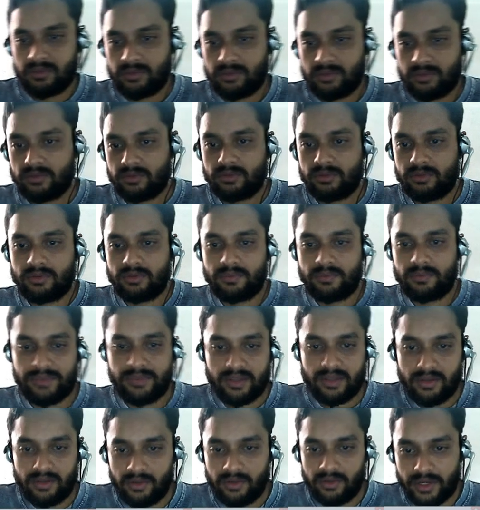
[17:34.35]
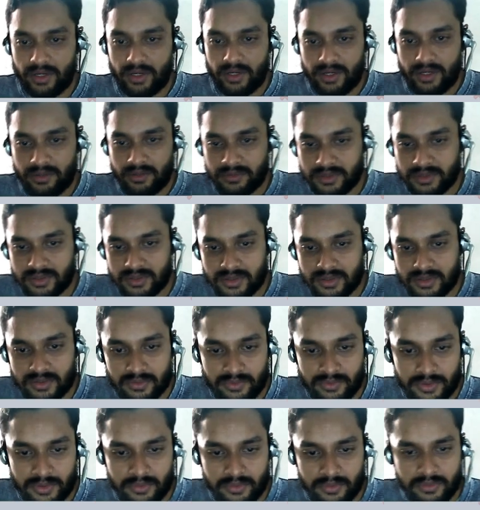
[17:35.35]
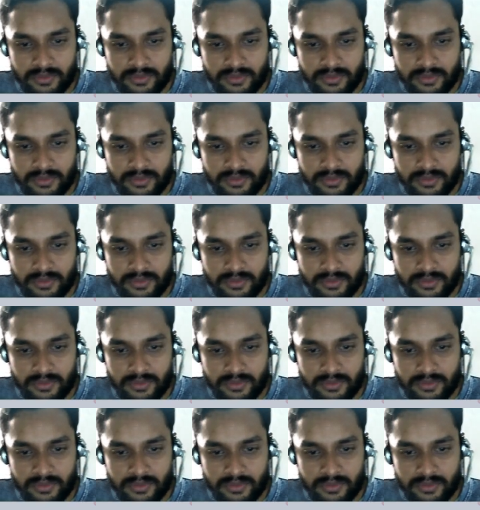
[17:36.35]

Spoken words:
So you can have this view.